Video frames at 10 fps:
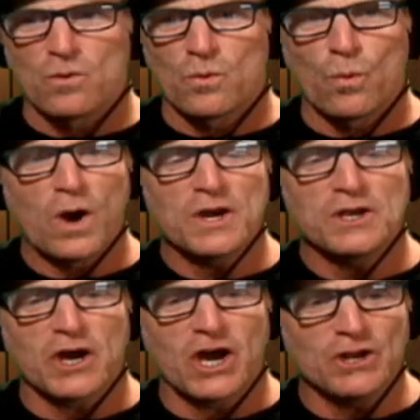
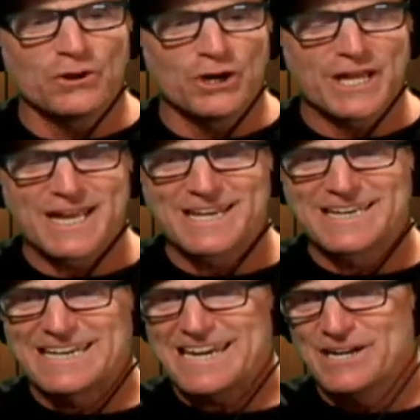100
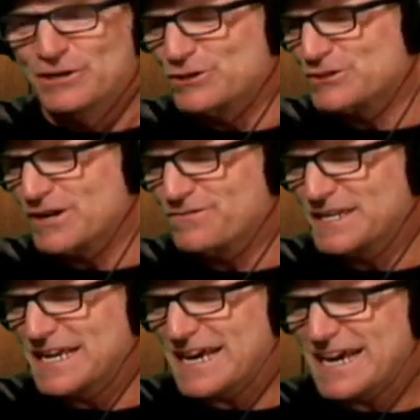years of
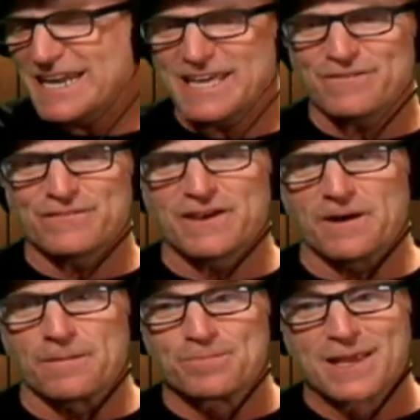the
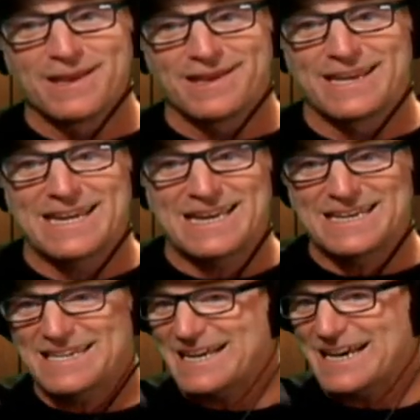NFL.
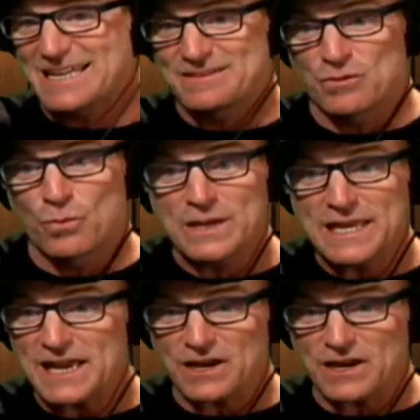And we got